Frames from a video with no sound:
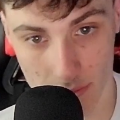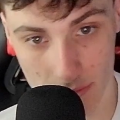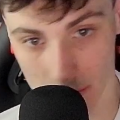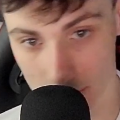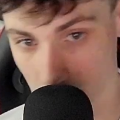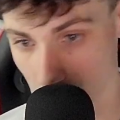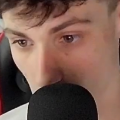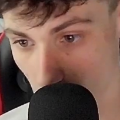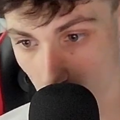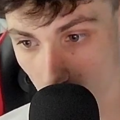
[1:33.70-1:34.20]

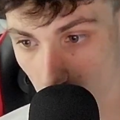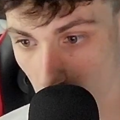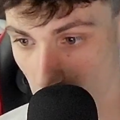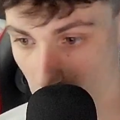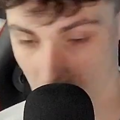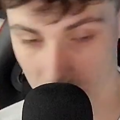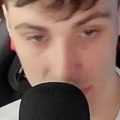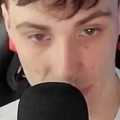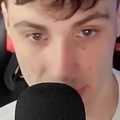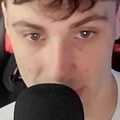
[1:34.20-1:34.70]
one of
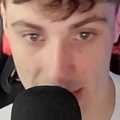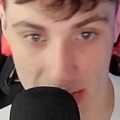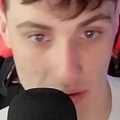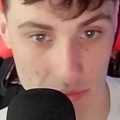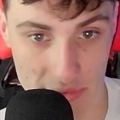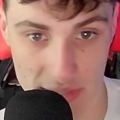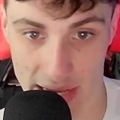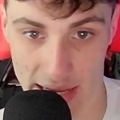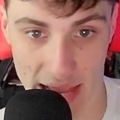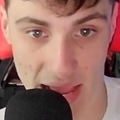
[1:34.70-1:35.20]
the names
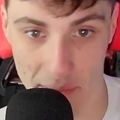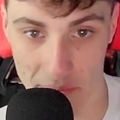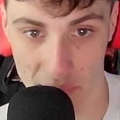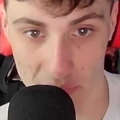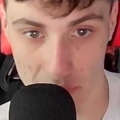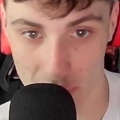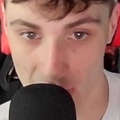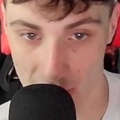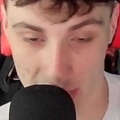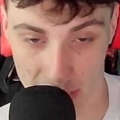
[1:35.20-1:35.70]
that came to
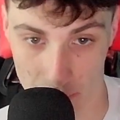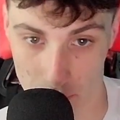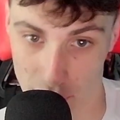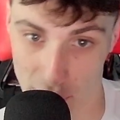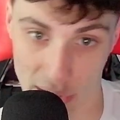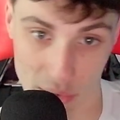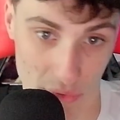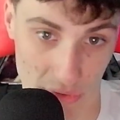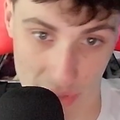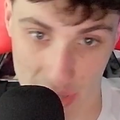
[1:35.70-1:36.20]
mind. He played
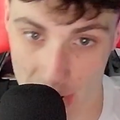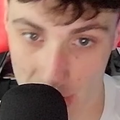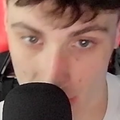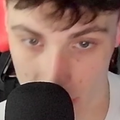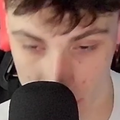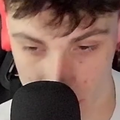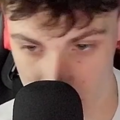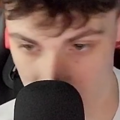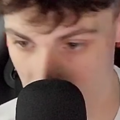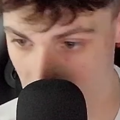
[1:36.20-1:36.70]
with Kyle
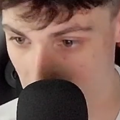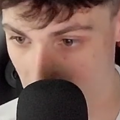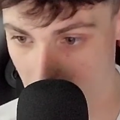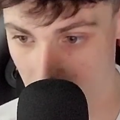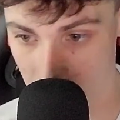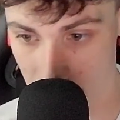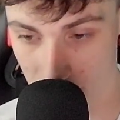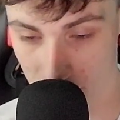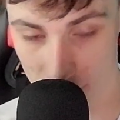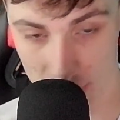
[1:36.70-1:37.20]
Shanahan in
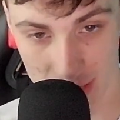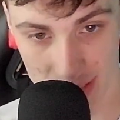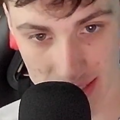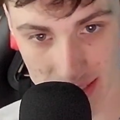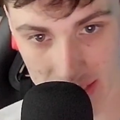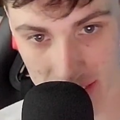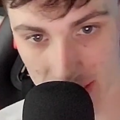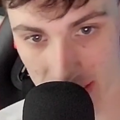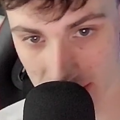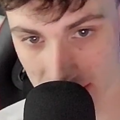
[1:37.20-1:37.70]

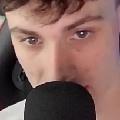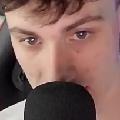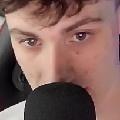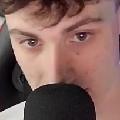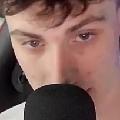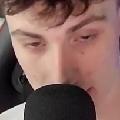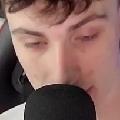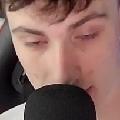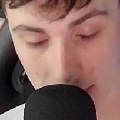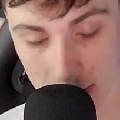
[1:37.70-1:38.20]
2016
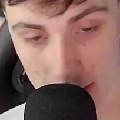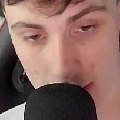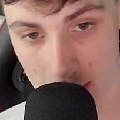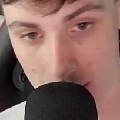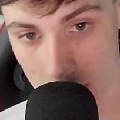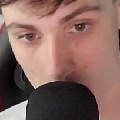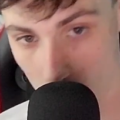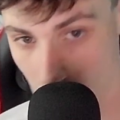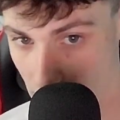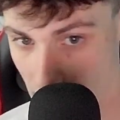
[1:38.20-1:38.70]

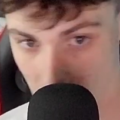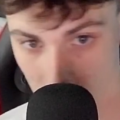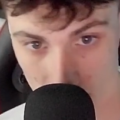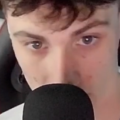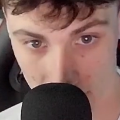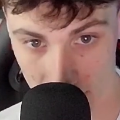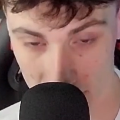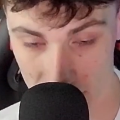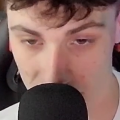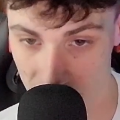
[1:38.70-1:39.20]
with the
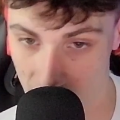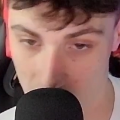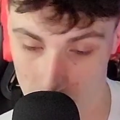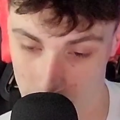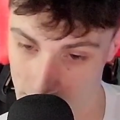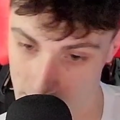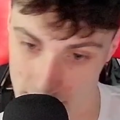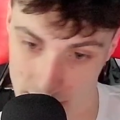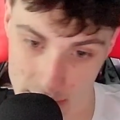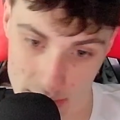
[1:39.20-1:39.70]
Atlanta
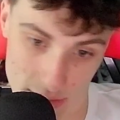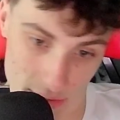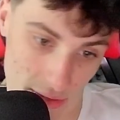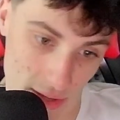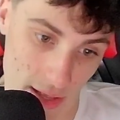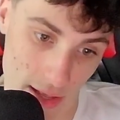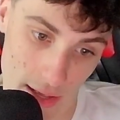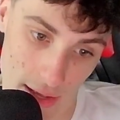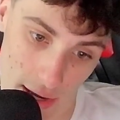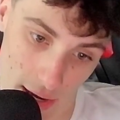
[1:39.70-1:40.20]
Falcons.
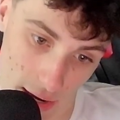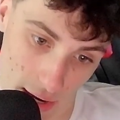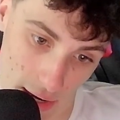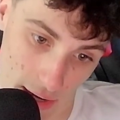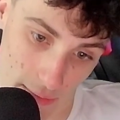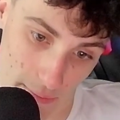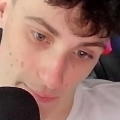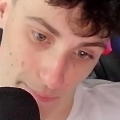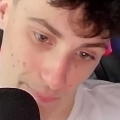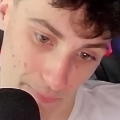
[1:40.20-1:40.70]
I